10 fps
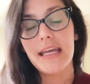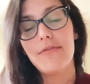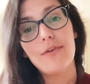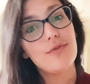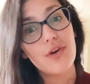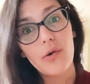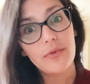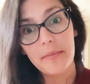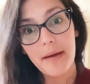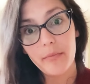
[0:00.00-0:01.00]
If you
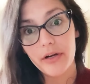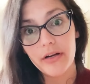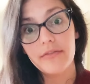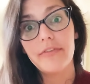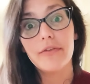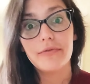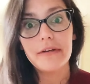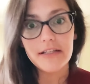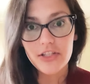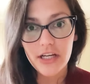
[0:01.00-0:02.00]
don't remember, feel
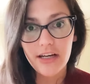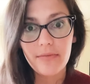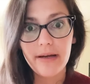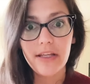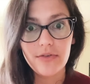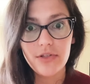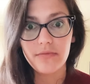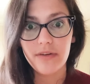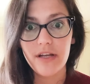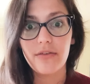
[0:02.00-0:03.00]
free to check out my
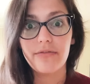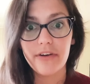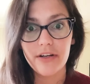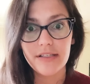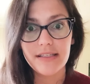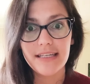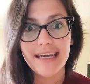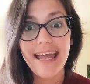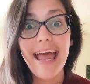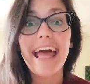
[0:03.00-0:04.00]
YouTube video first
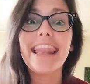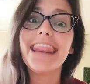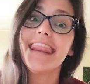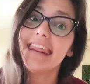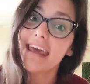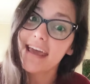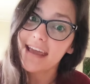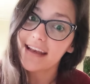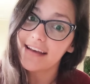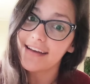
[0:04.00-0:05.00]
and
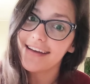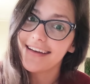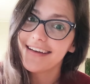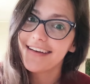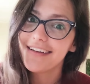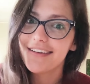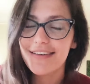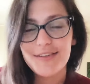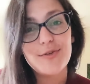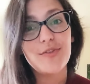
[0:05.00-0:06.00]
then
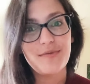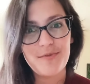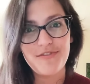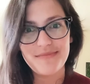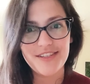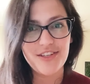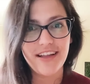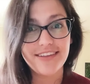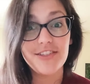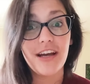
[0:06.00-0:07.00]
do the movement
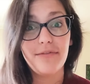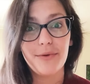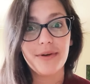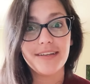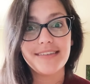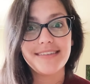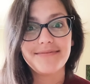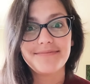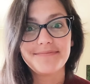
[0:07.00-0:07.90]
challenge afterwards.